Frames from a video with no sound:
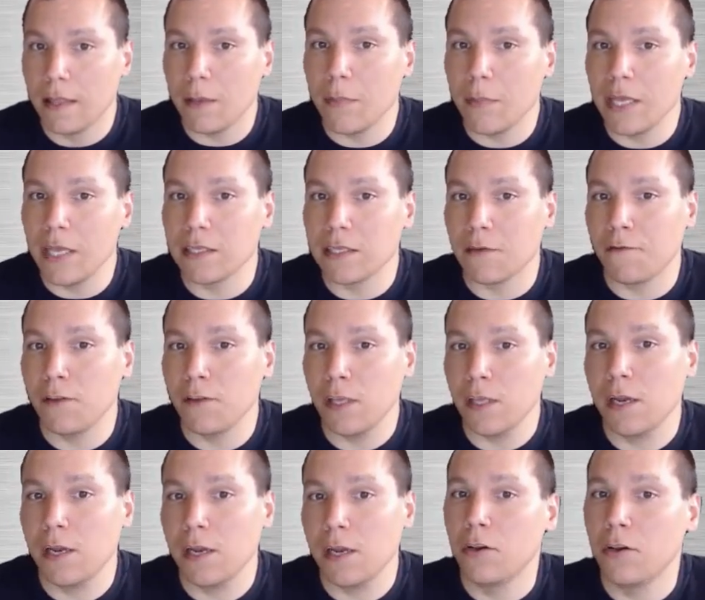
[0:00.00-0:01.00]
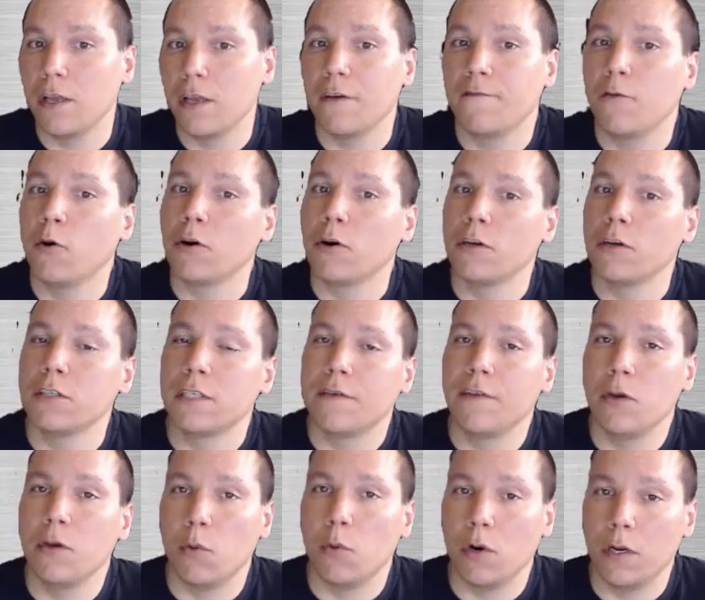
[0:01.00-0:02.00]
That means that for the year you'd get
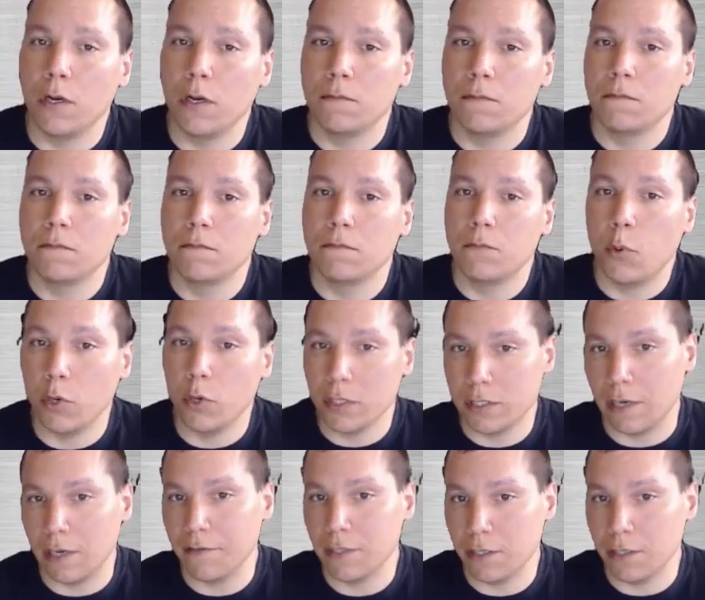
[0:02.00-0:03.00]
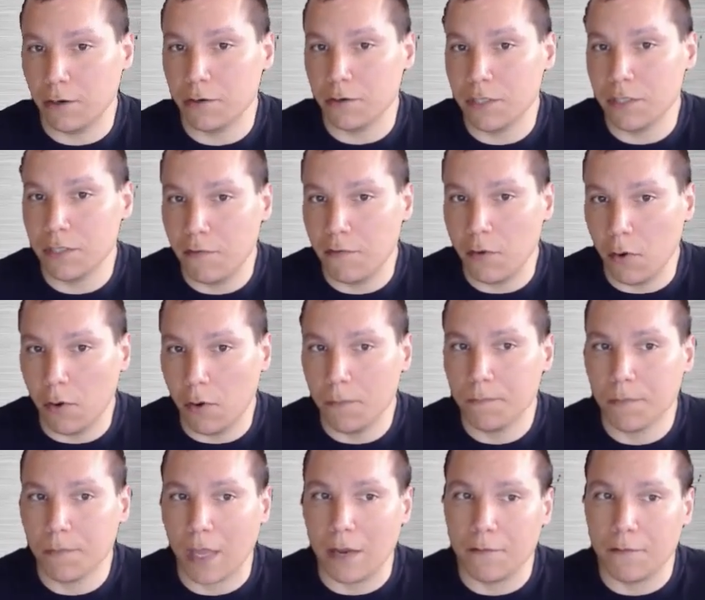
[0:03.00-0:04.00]
471.70 TFuel.